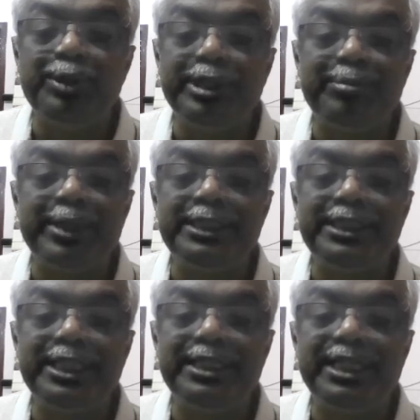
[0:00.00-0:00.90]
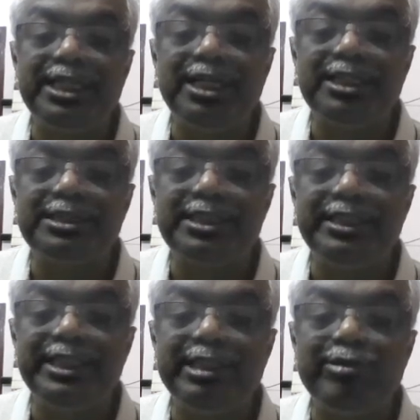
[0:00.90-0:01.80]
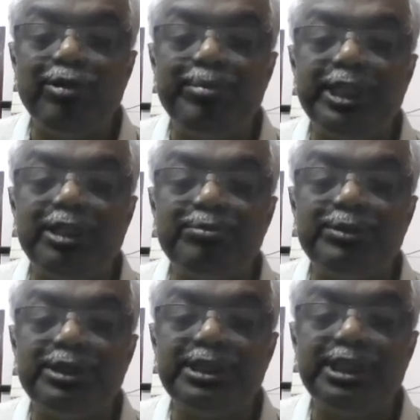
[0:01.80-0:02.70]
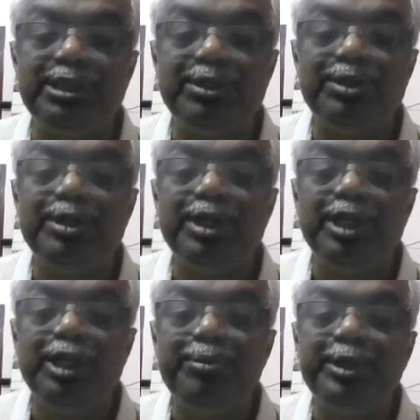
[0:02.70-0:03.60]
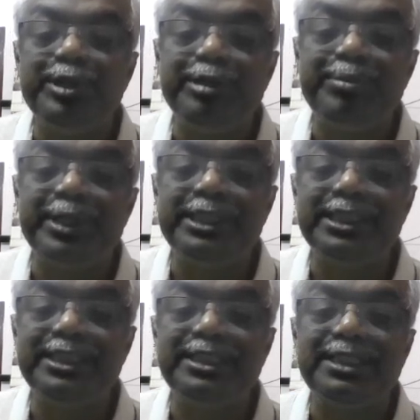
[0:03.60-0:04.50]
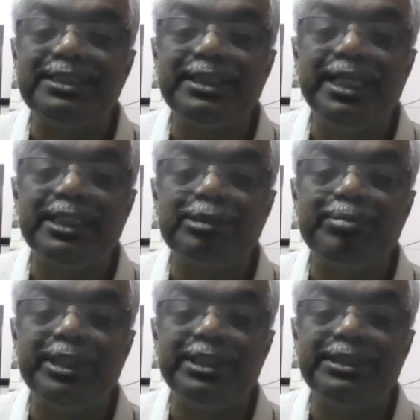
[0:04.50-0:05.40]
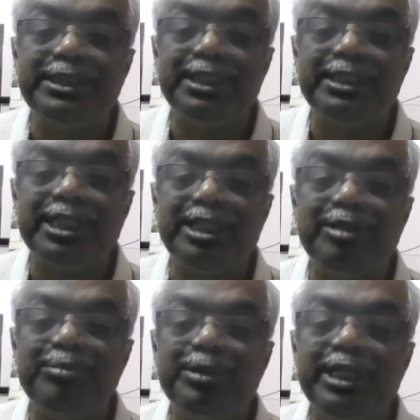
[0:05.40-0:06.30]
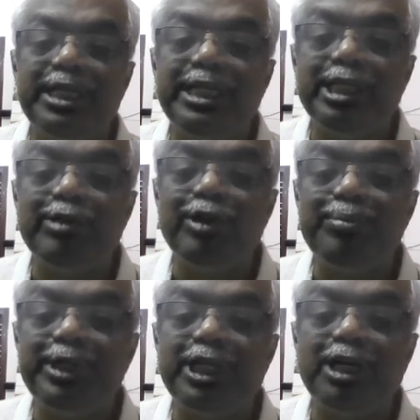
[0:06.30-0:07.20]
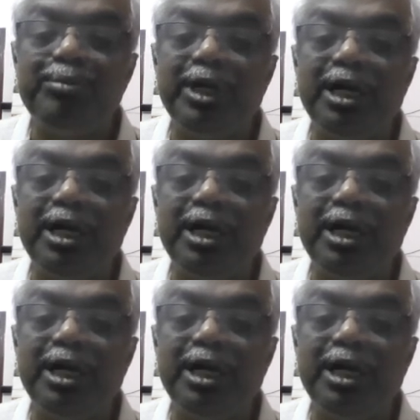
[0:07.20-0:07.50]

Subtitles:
the constant, it will become zero. If you differentiate this exponential term, it will become